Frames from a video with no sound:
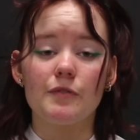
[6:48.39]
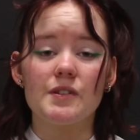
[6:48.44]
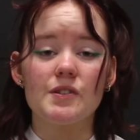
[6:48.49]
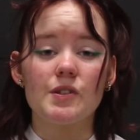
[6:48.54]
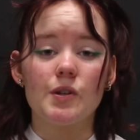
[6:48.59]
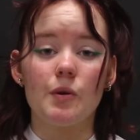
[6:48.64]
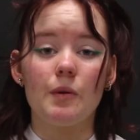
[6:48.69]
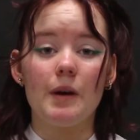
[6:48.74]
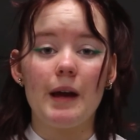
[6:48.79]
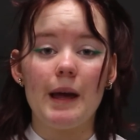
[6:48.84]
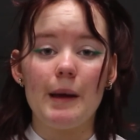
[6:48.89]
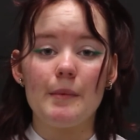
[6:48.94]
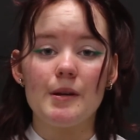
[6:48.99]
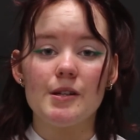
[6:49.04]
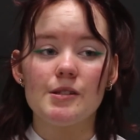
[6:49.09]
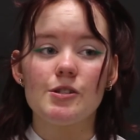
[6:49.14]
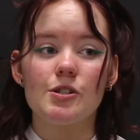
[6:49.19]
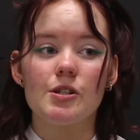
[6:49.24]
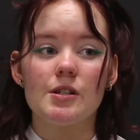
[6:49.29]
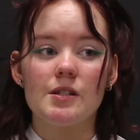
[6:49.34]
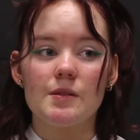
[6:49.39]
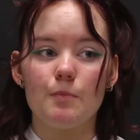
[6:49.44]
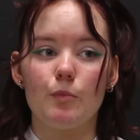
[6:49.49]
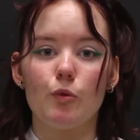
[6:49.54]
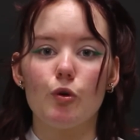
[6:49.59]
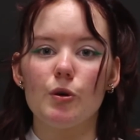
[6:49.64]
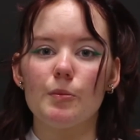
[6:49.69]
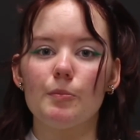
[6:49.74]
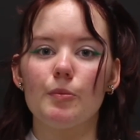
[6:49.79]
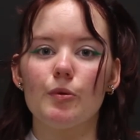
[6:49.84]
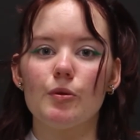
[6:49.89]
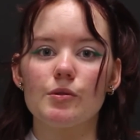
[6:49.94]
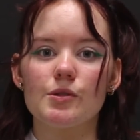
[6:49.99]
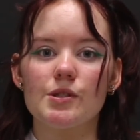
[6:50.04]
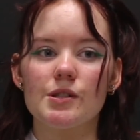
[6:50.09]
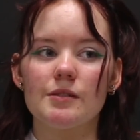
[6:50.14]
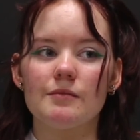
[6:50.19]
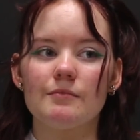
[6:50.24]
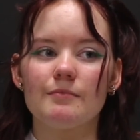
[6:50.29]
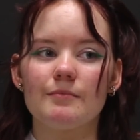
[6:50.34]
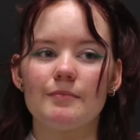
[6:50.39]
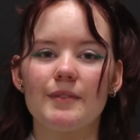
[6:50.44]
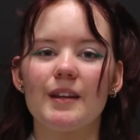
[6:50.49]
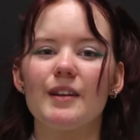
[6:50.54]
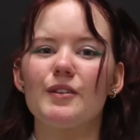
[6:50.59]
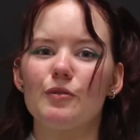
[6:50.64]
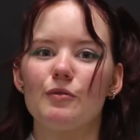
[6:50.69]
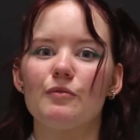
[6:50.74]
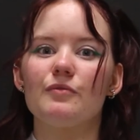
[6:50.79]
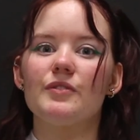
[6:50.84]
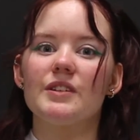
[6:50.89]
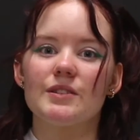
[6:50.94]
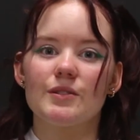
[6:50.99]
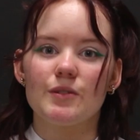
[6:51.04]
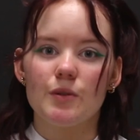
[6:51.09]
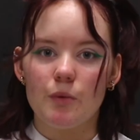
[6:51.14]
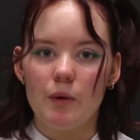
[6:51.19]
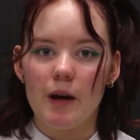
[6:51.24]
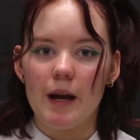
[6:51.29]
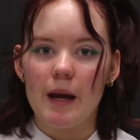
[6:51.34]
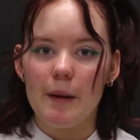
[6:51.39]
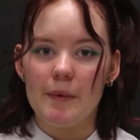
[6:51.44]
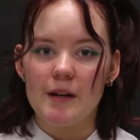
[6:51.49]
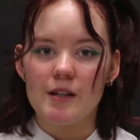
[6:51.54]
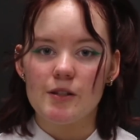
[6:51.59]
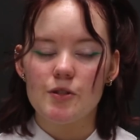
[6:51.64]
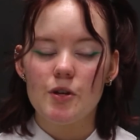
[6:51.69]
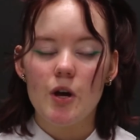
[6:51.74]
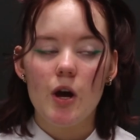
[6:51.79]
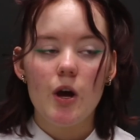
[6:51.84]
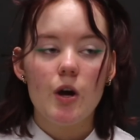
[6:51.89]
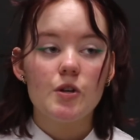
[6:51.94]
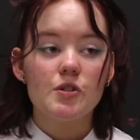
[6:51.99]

physical image is more important than your physical image.